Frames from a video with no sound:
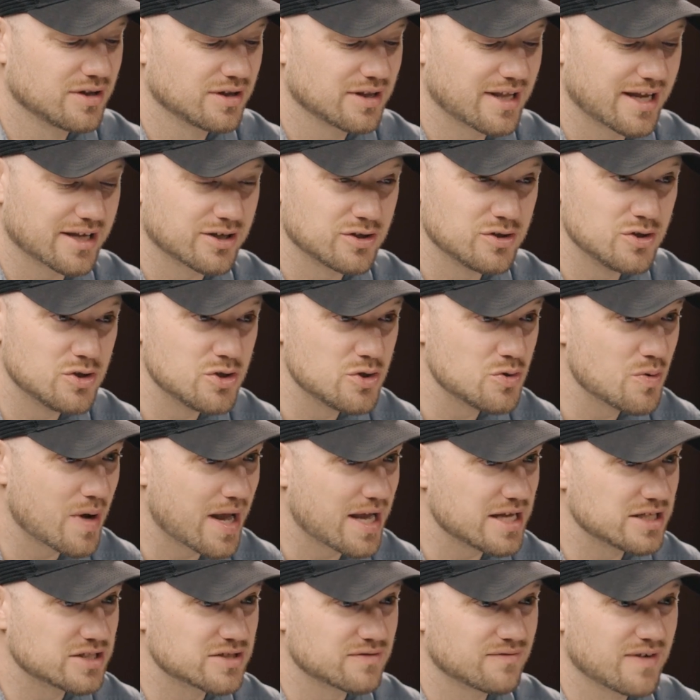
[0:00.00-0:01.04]
like new
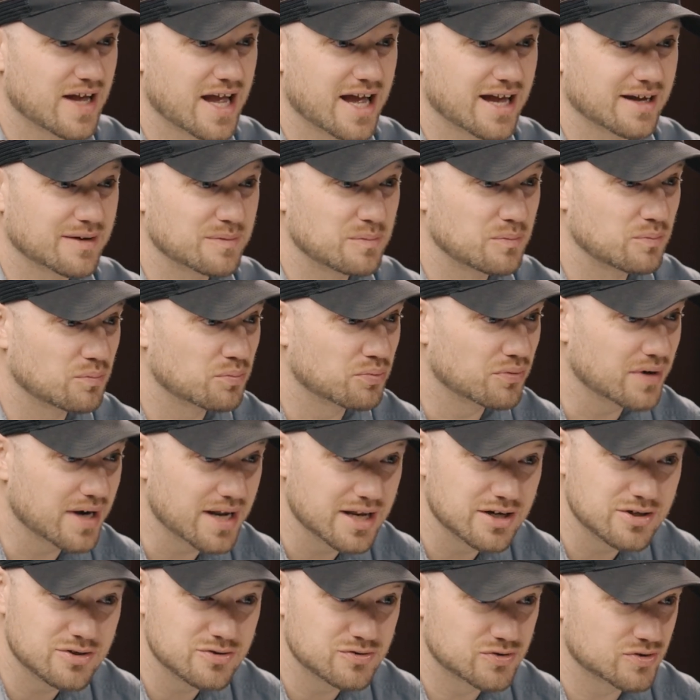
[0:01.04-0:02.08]
HVAC,
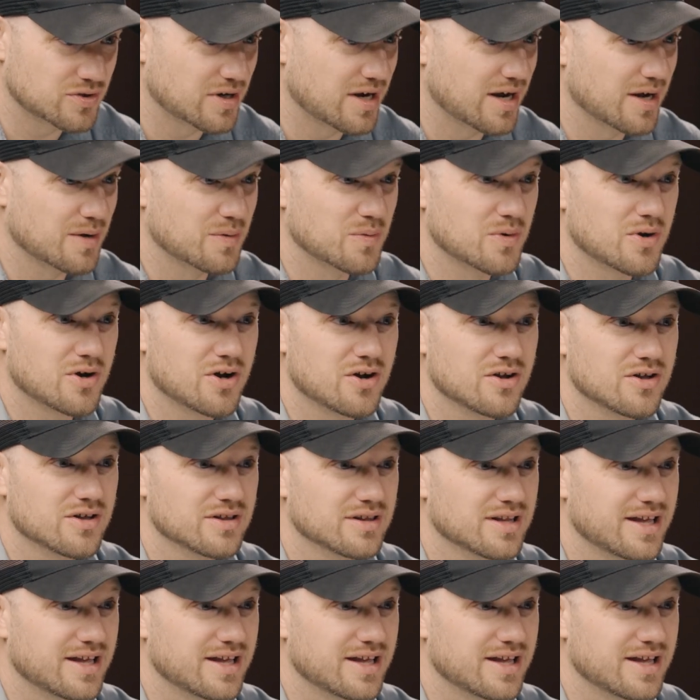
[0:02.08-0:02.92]
brand new drywall,